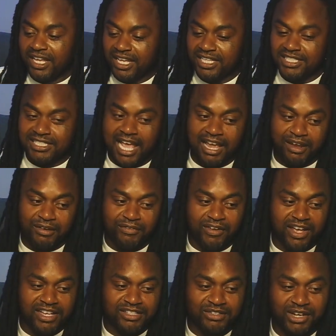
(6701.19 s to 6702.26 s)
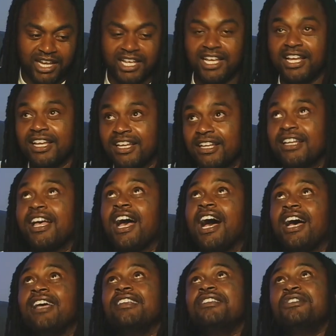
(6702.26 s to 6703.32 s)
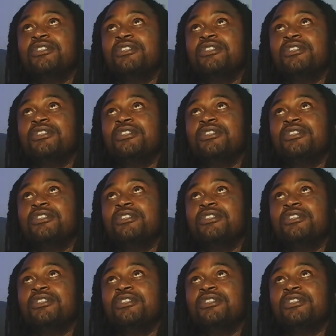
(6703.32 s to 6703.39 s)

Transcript: It's sacrifice, right? God,